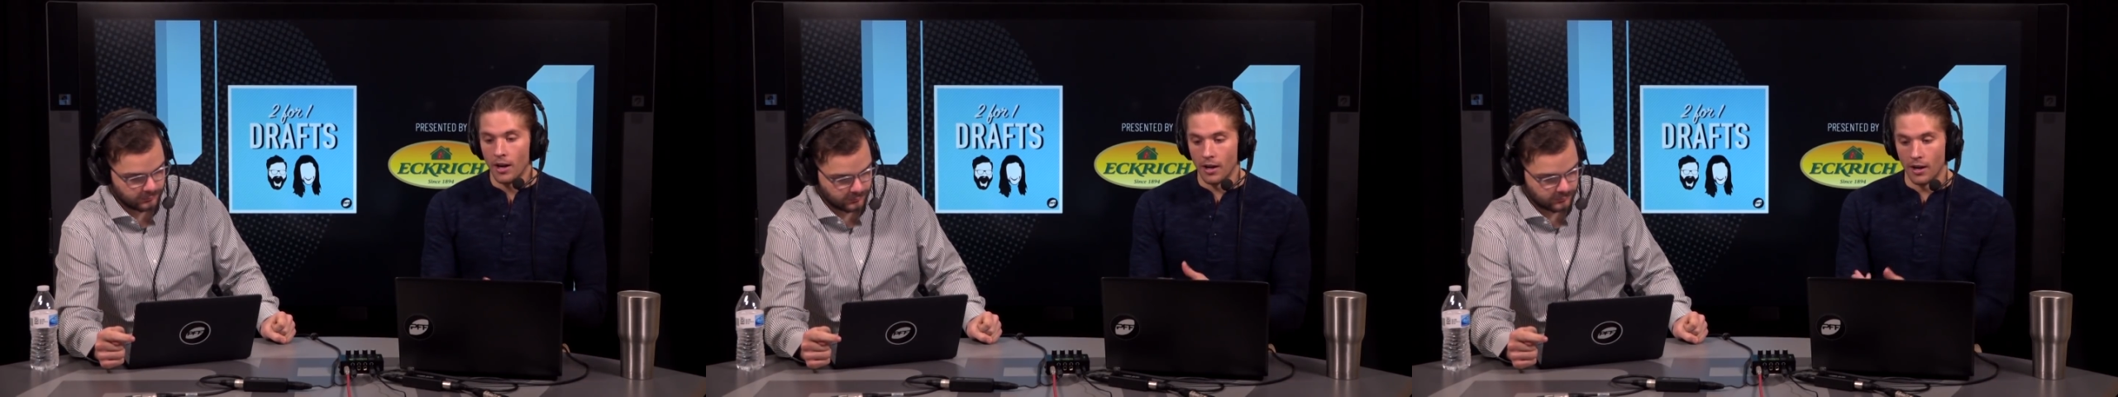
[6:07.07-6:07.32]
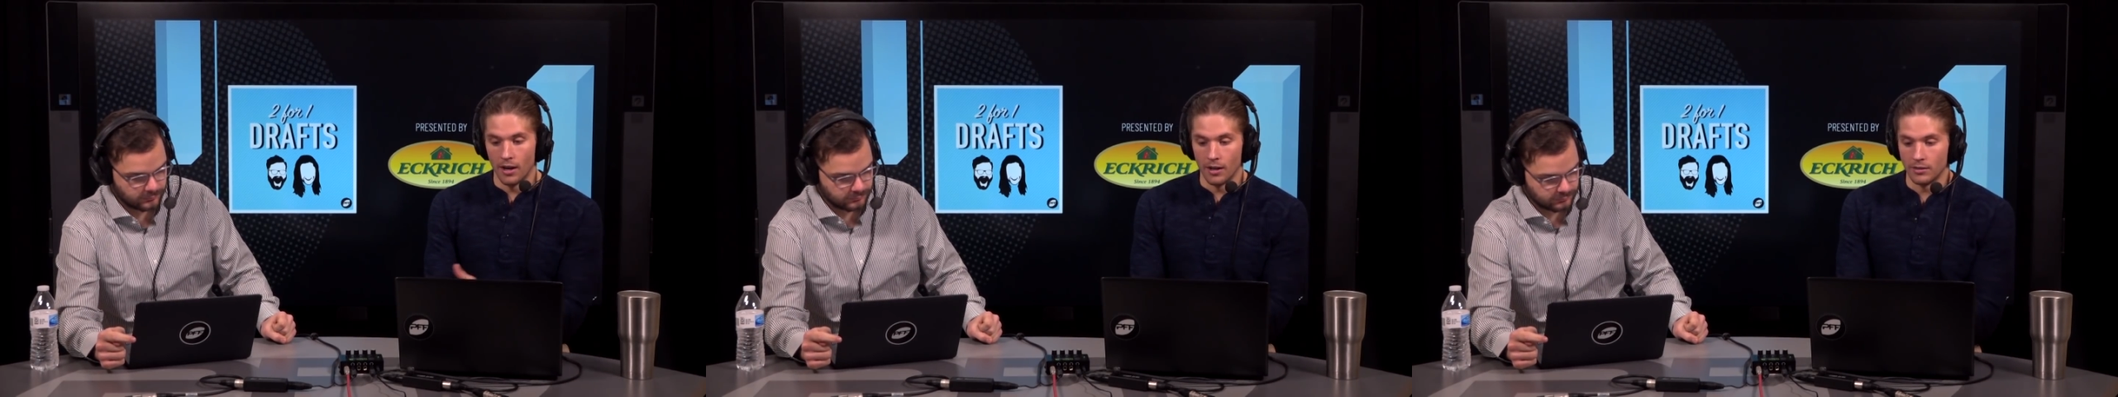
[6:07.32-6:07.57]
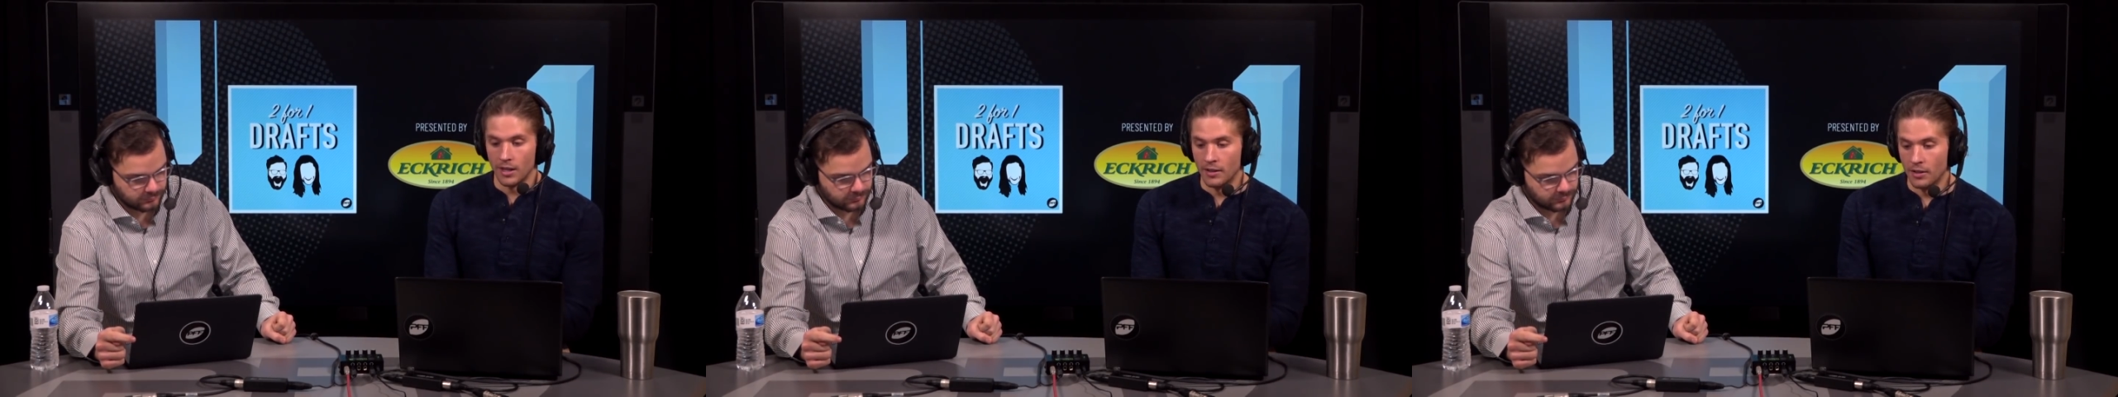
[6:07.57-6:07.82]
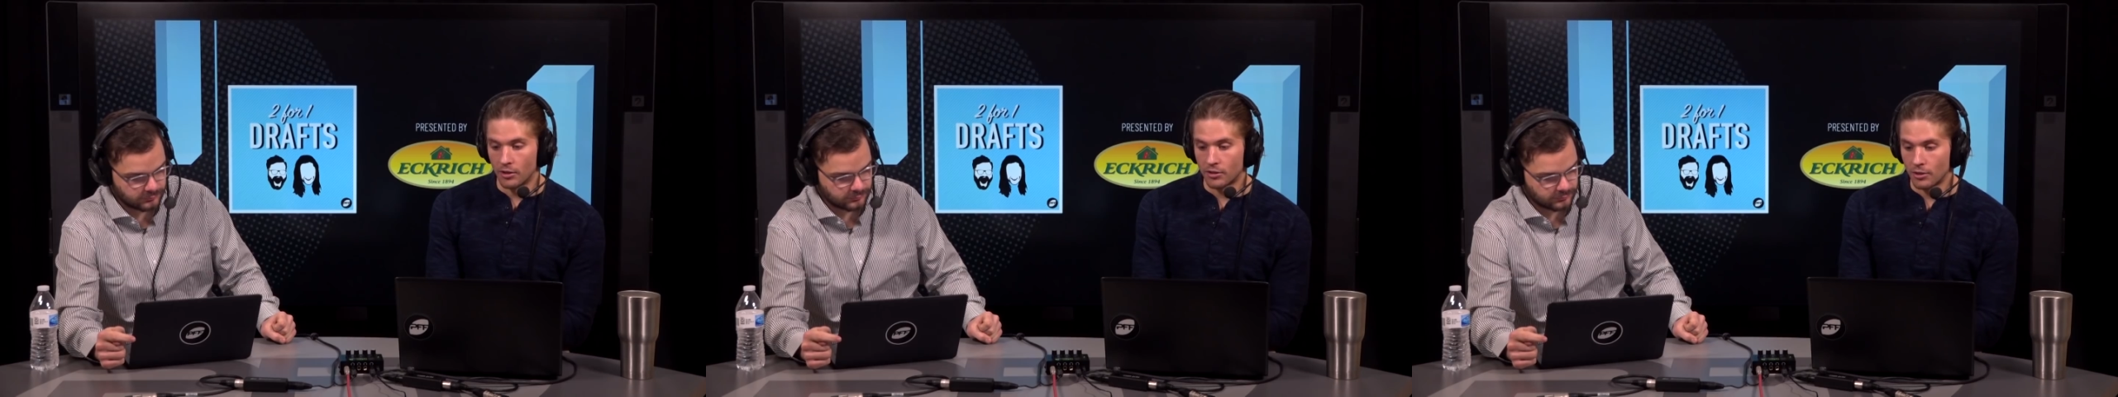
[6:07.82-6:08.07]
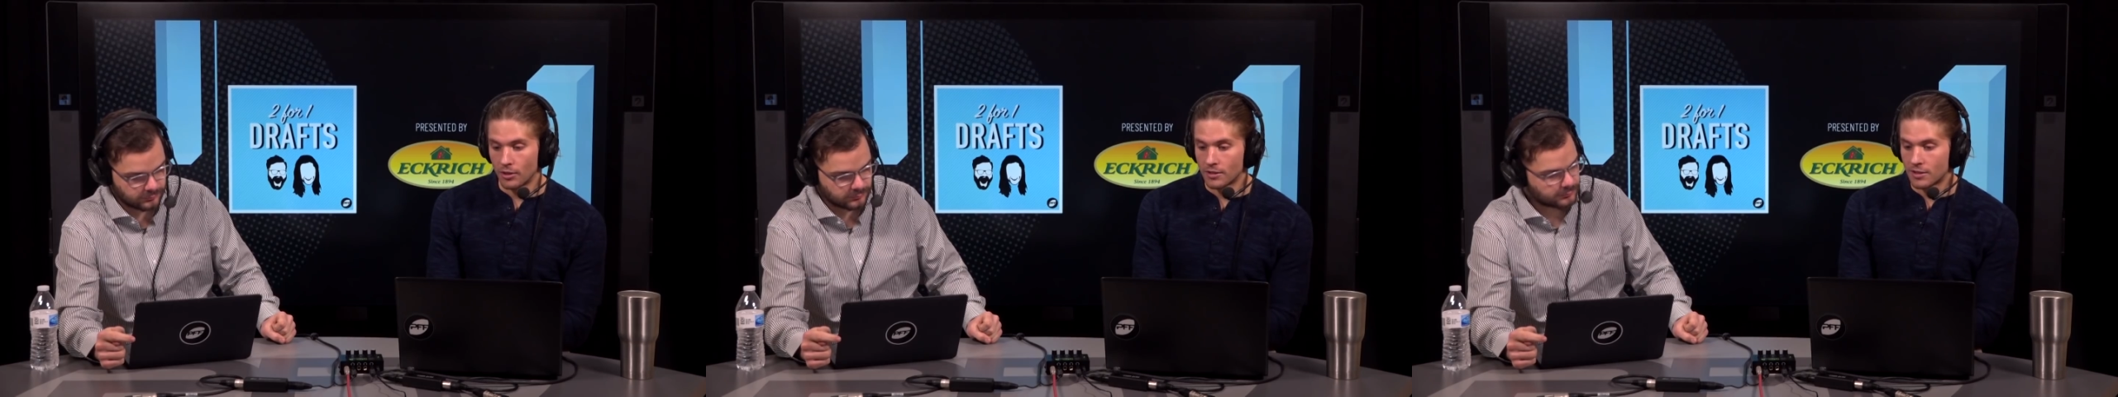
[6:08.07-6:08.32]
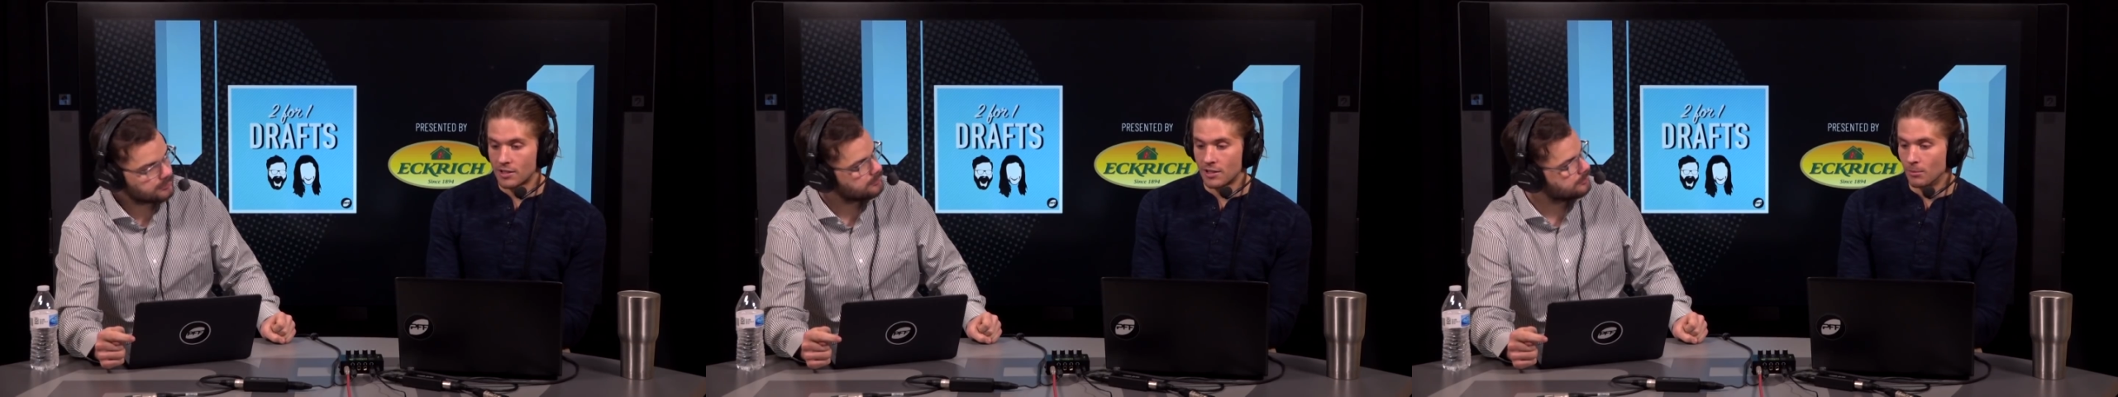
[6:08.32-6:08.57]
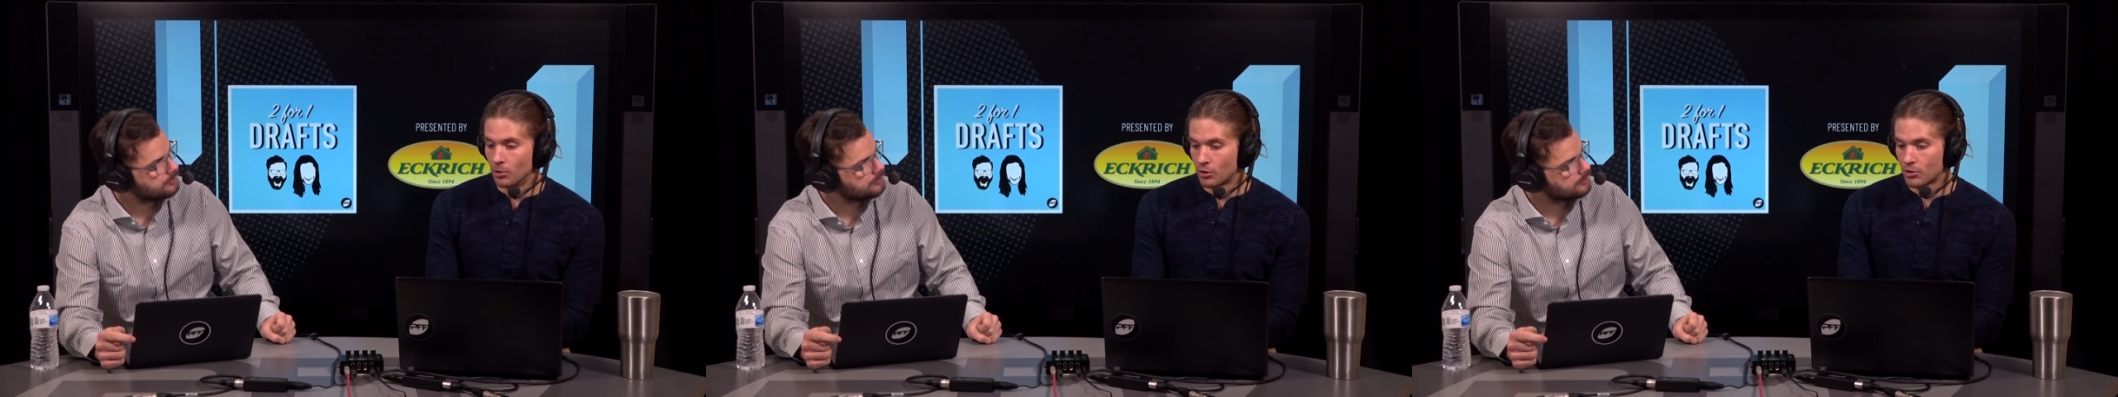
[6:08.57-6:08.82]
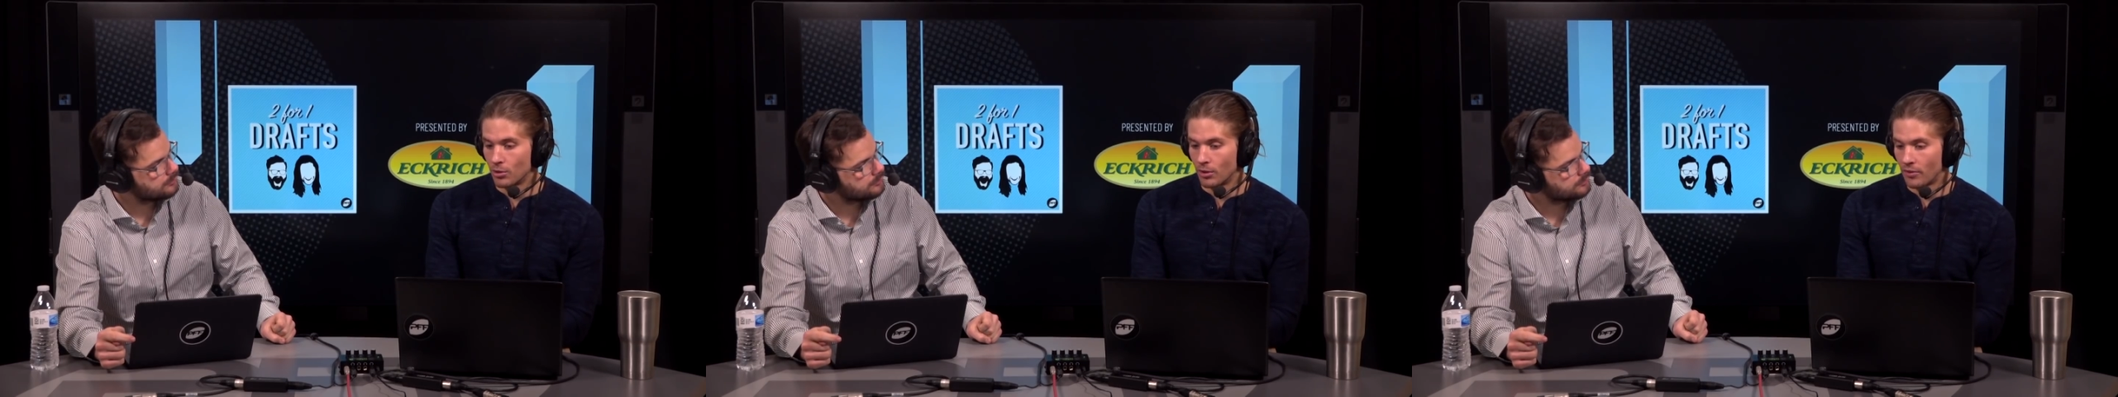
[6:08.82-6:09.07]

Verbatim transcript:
Speaker 1: uh, and they're they're on similar sort